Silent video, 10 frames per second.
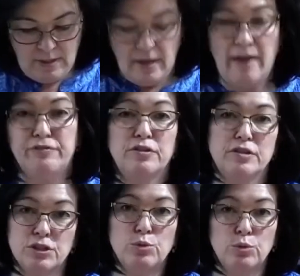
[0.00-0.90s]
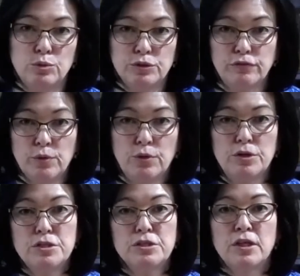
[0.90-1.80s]
After this cools, of
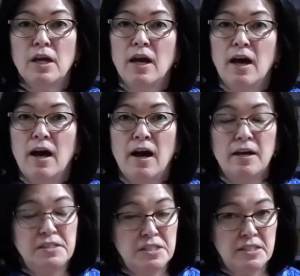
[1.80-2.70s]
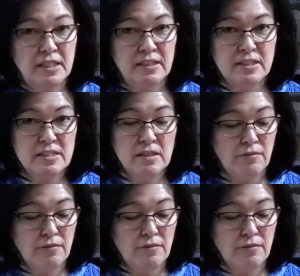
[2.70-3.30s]
course. I'd stick this in the